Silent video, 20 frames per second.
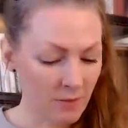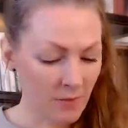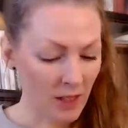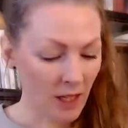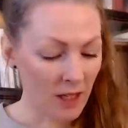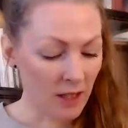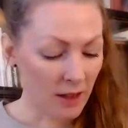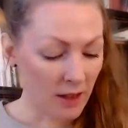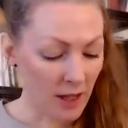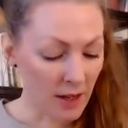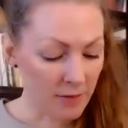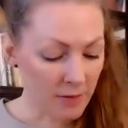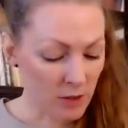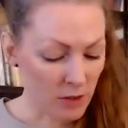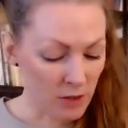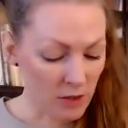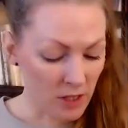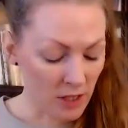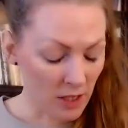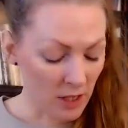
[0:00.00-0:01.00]
I love
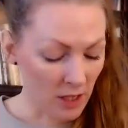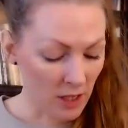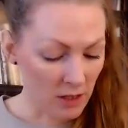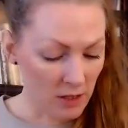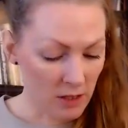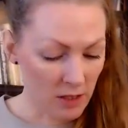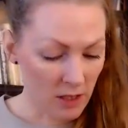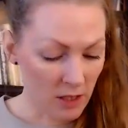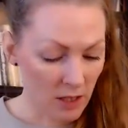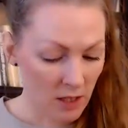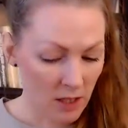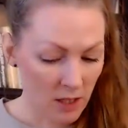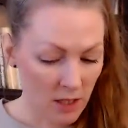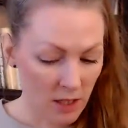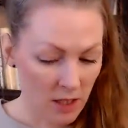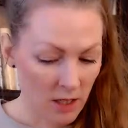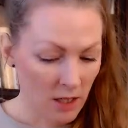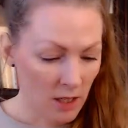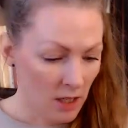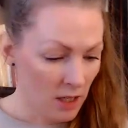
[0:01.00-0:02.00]
to see this.
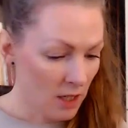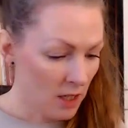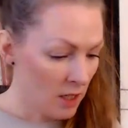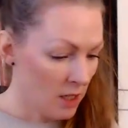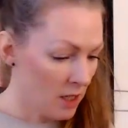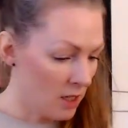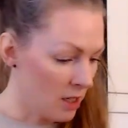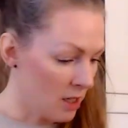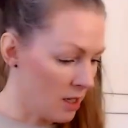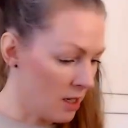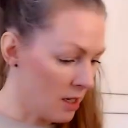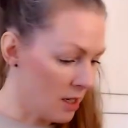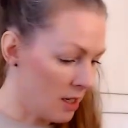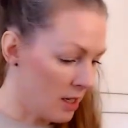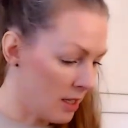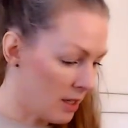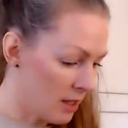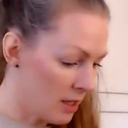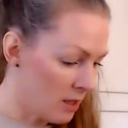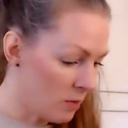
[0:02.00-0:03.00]

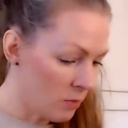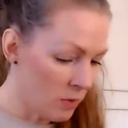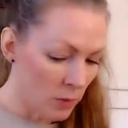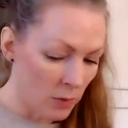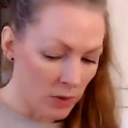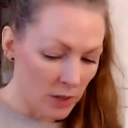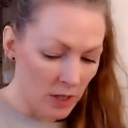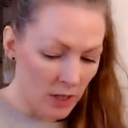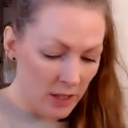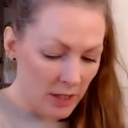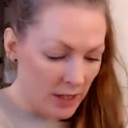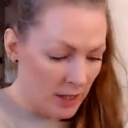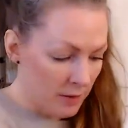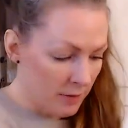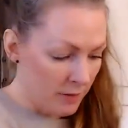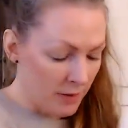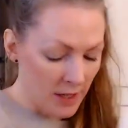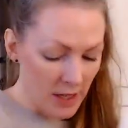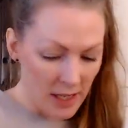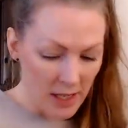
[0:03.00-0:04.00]
And then we want to
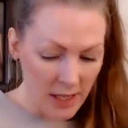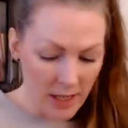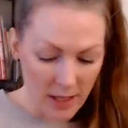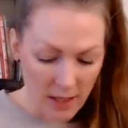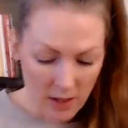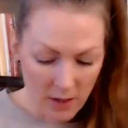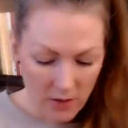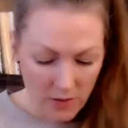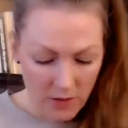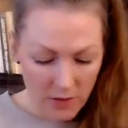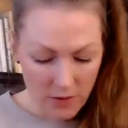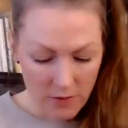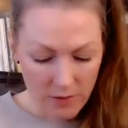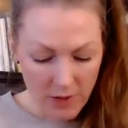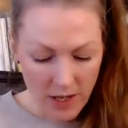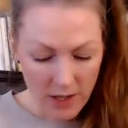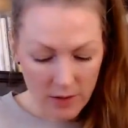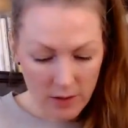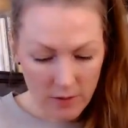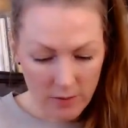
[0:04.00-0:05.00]
clarify
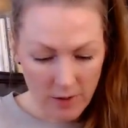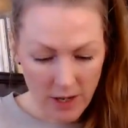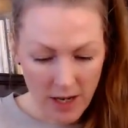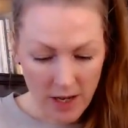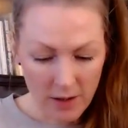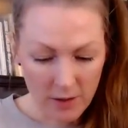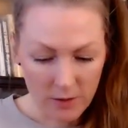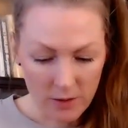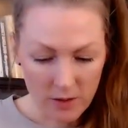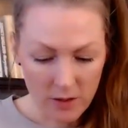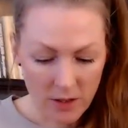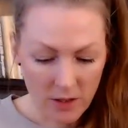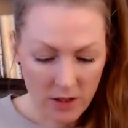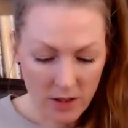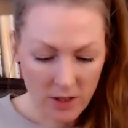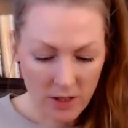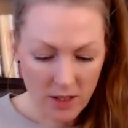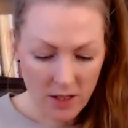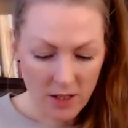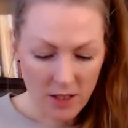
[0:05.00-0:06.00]
round and round,
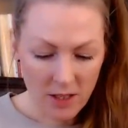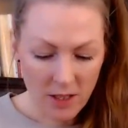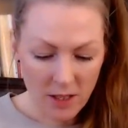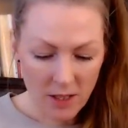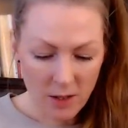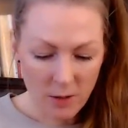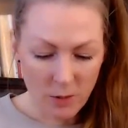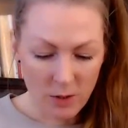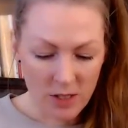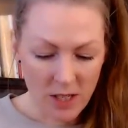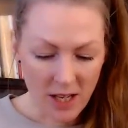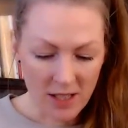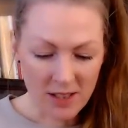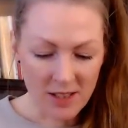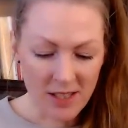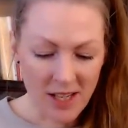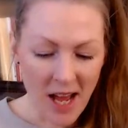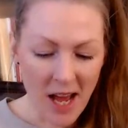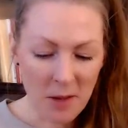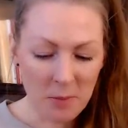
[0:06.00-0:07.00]
which has
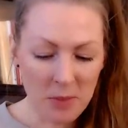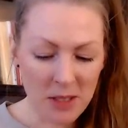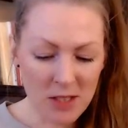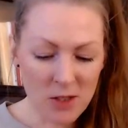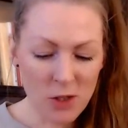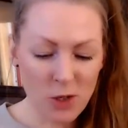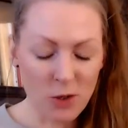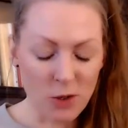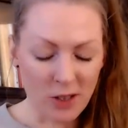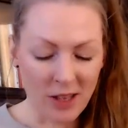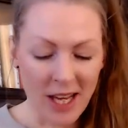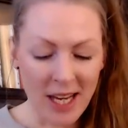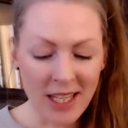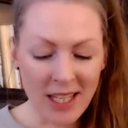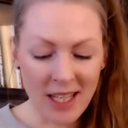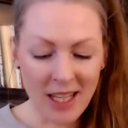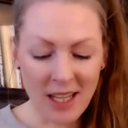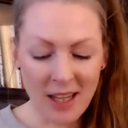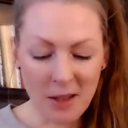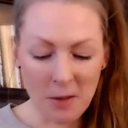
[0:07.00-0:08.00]
not been to your
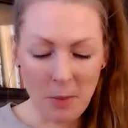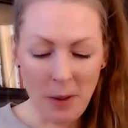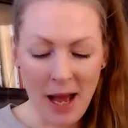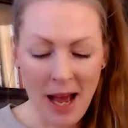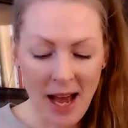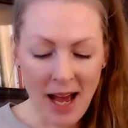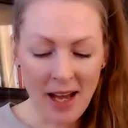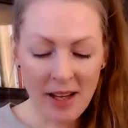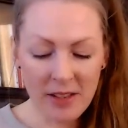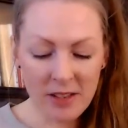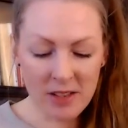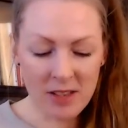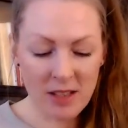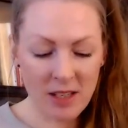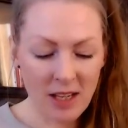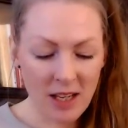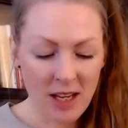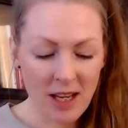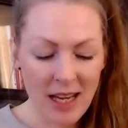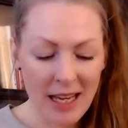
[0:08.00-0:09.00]
liking in the past.
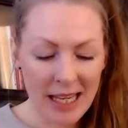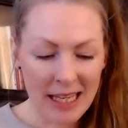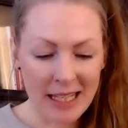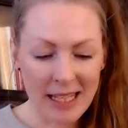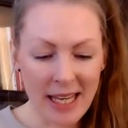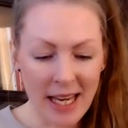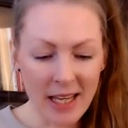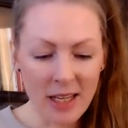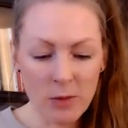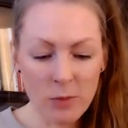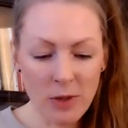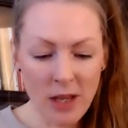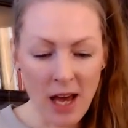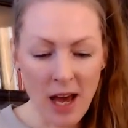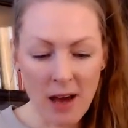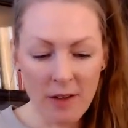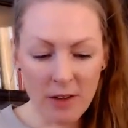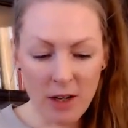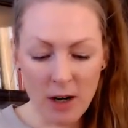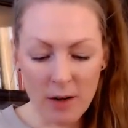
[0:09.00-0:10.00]
Again, we
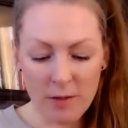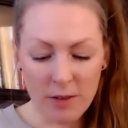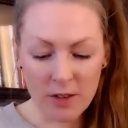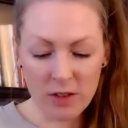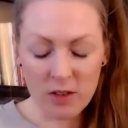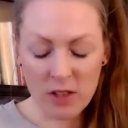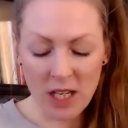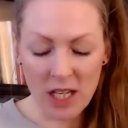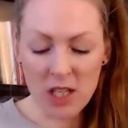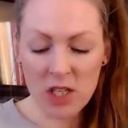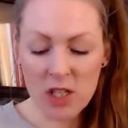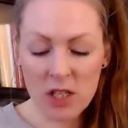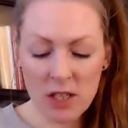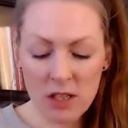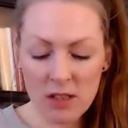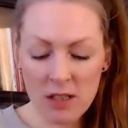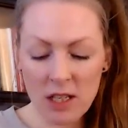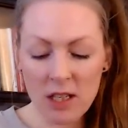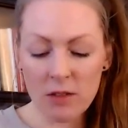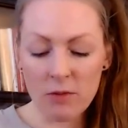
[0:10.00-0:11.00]
have
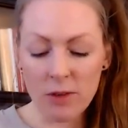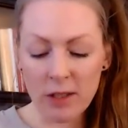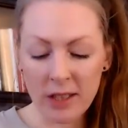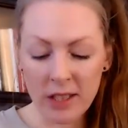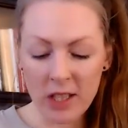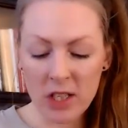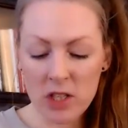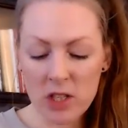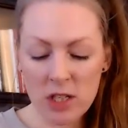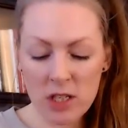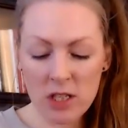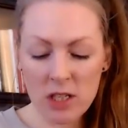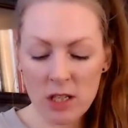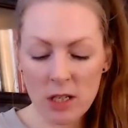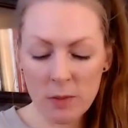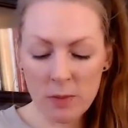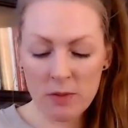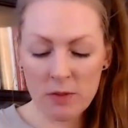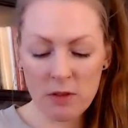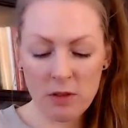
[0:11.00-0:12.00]
conversations in
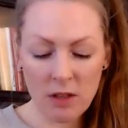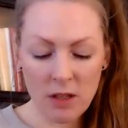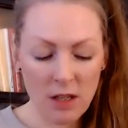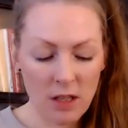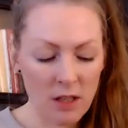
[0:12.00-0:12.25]
relationships.